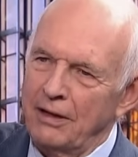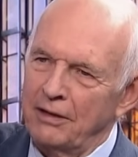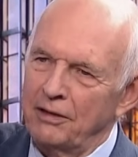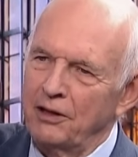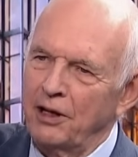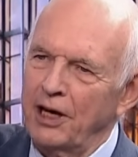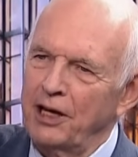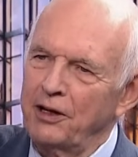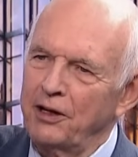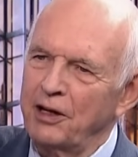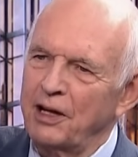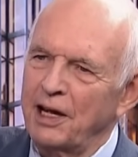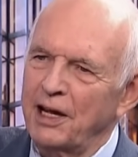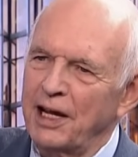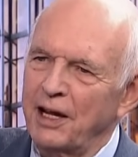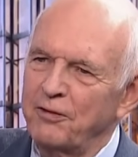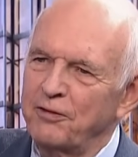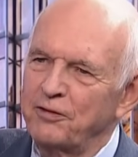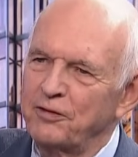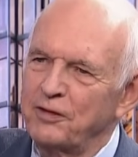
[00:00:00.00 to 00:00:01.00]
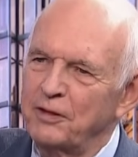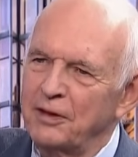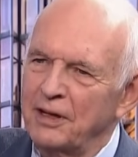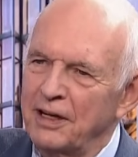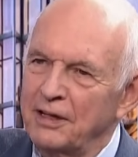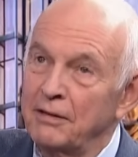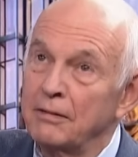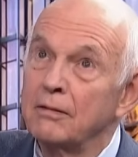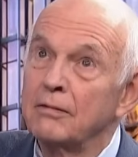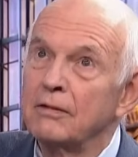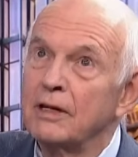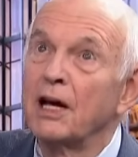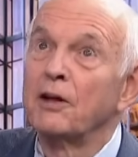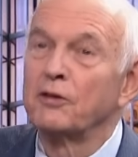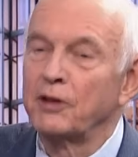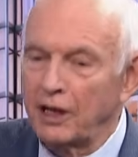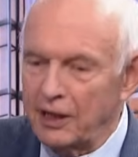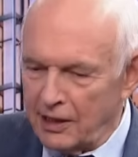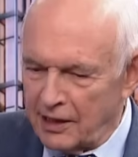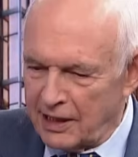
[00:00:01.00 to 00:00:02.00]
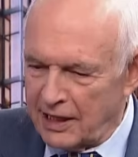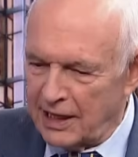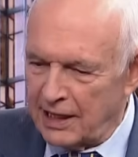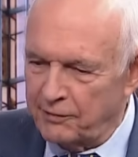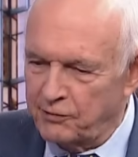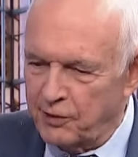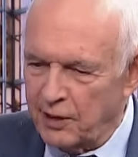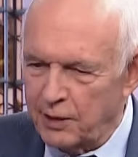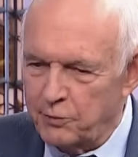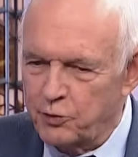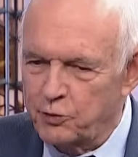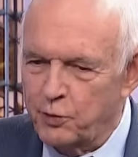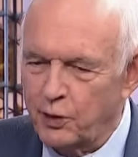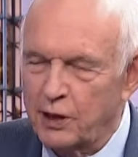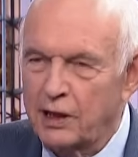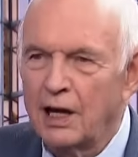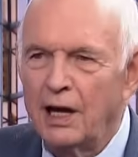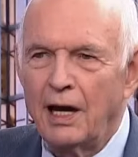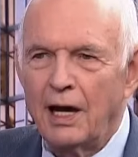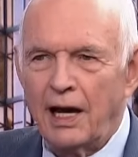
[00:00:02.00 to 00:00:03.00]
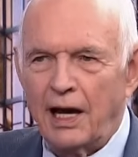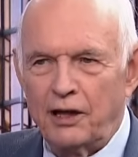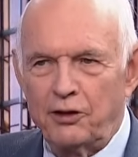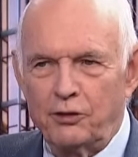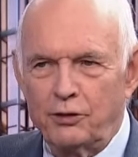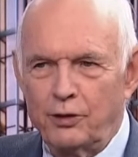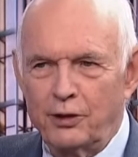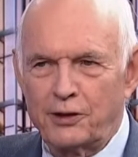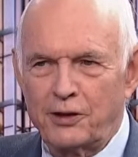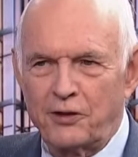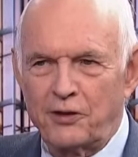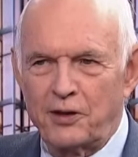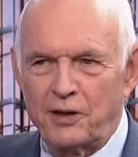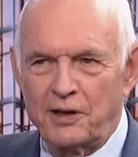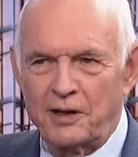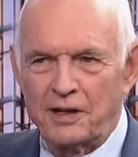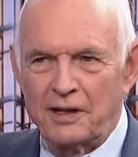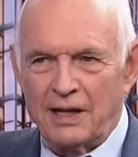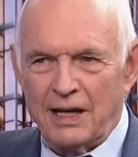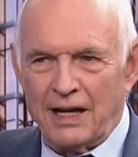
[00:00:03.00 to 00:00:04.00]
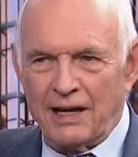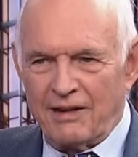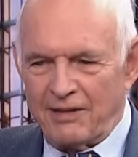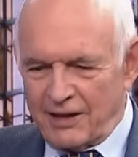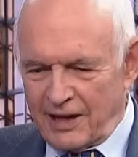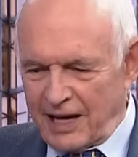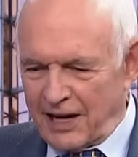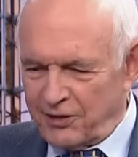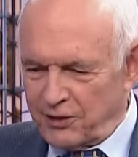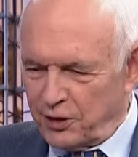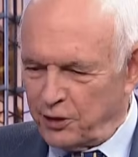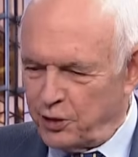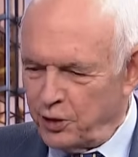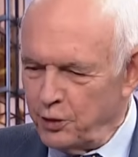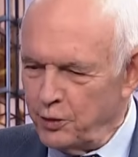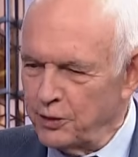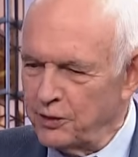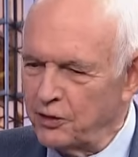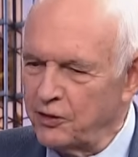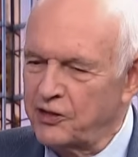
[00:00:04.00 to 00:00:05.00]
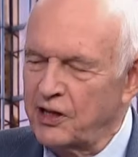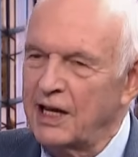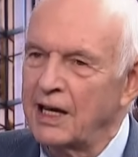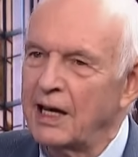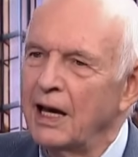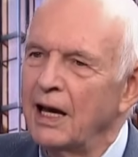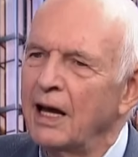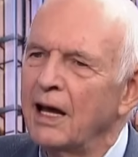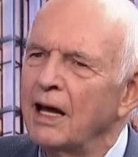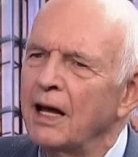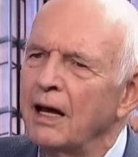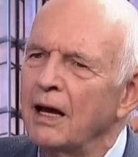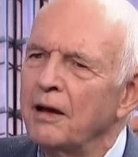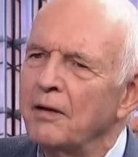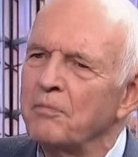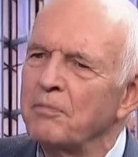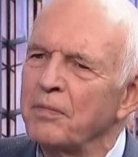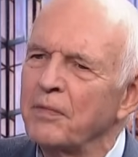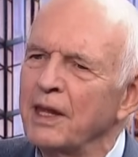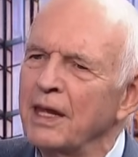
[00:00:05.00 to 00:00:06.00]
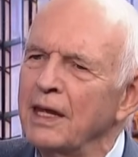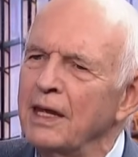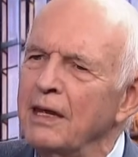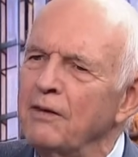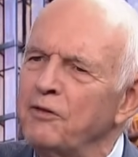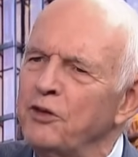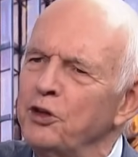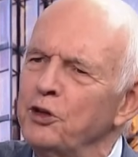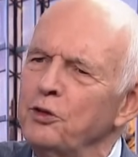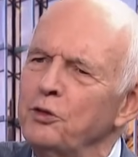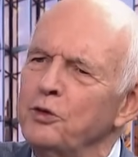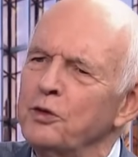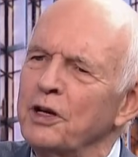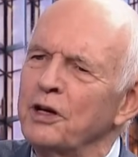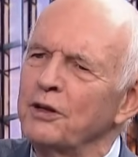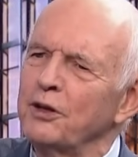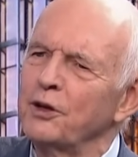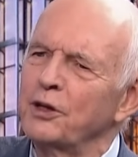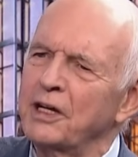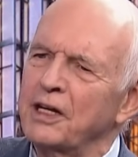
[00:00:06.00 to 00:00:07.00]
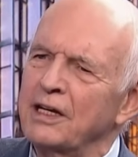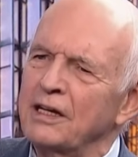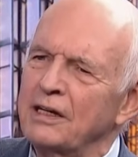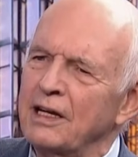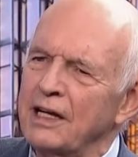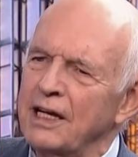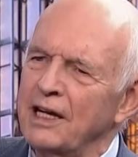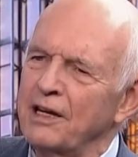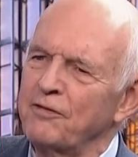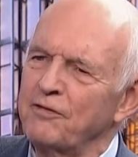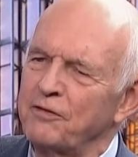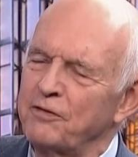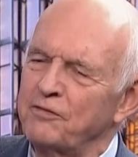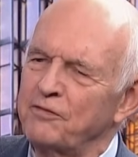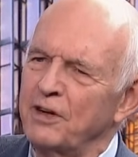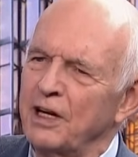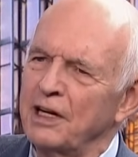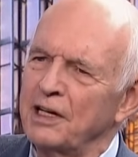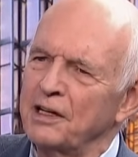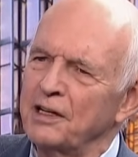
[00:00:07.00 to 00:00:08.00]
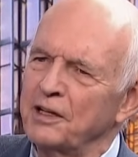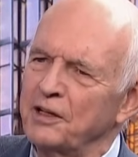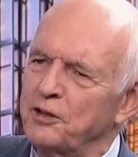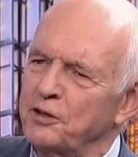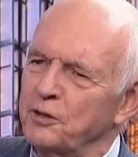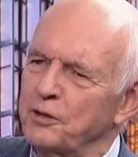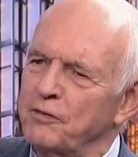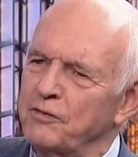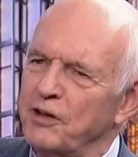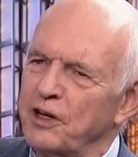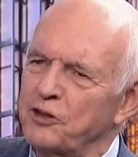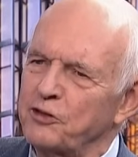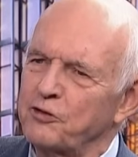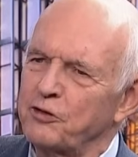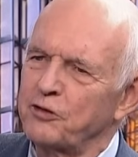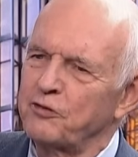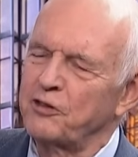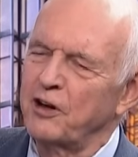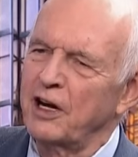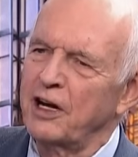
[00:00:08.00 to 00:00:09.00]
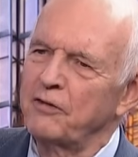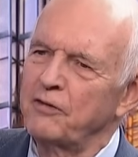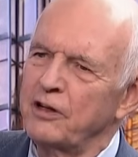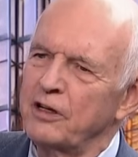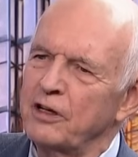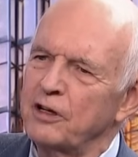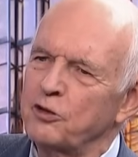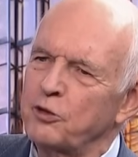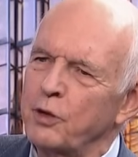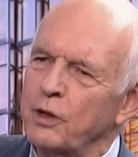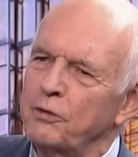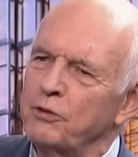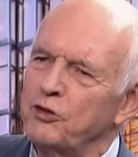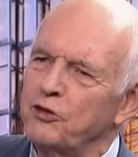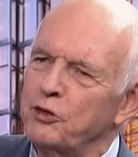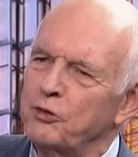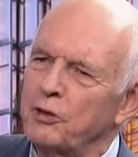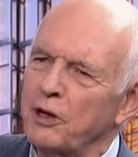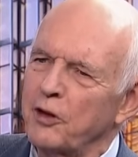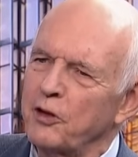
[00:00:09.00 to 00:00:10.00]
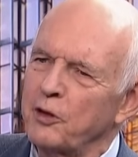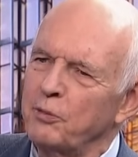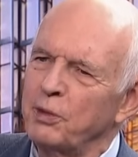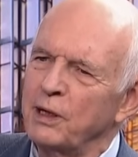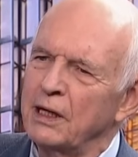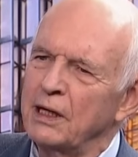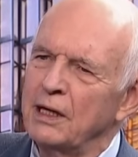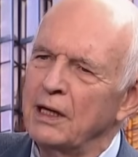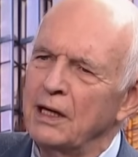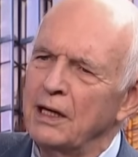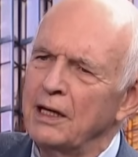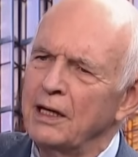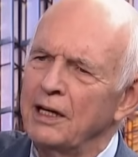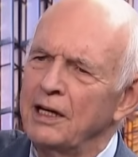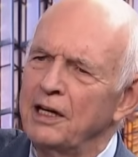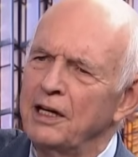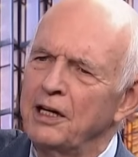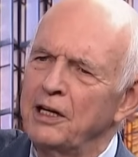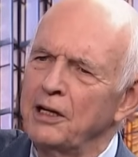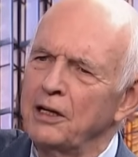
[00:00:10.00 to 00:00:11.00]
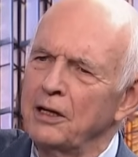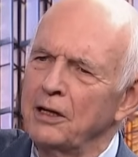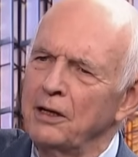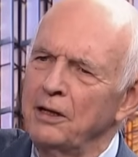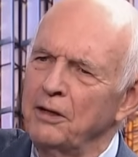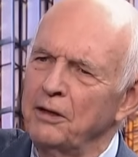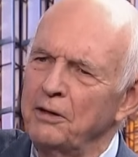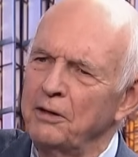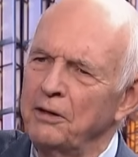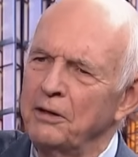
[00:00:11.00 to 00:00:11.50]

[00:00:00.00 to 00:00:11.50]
9.5 times book. And you look at the two, and you say, if you were looking to head to invest for 5 years, where would you rather be, here